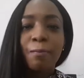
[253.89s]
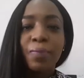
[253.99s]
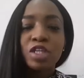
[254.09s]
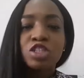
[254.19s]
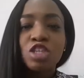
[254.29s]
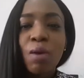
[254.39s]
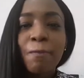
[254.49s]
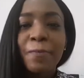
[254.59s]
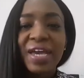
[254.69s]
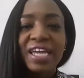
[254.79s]
But
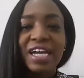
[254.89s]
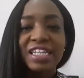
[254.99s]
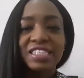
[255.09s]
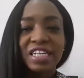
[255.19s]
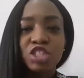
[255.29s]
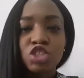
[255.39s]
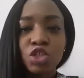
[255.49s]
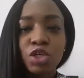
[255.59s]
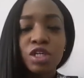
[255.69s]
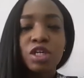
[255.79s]
stop paying
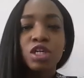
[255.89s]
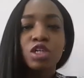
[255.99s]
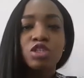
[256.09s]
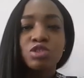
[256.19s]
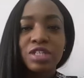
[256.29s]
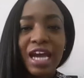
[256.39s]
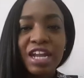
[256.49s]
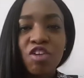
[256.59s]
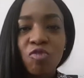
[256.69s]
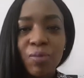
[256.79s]
attention to the
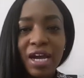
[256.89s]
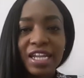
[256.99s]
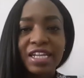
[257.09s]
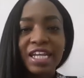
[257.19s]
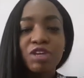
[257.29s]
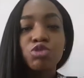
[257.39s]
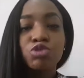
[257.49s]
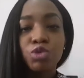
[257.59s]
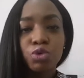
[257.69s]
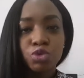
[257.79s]
kind of man that you
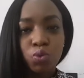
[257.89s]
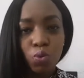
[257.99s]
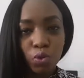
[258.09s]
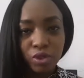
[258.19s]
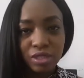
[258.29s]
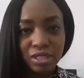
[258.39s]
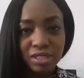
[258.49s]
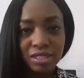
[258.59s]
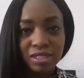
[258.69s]
don't want.